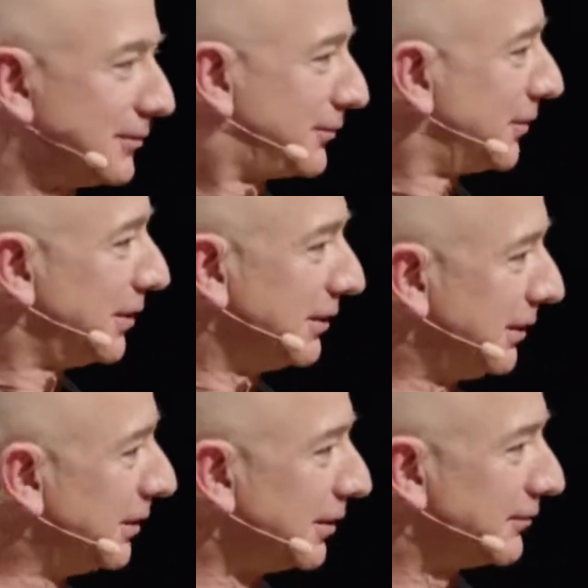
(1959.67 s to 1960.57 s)
for a
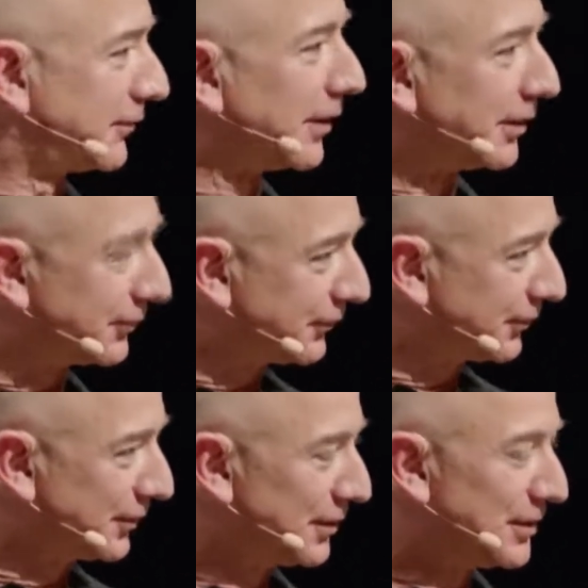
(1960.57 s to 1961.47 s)
year first?
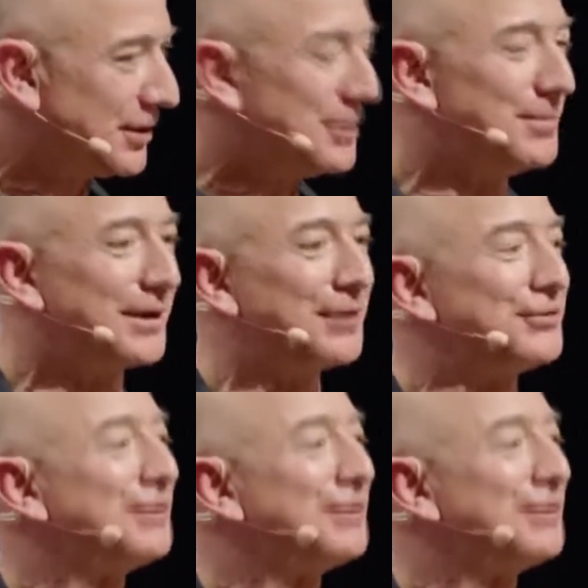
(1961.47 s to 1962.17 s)
Because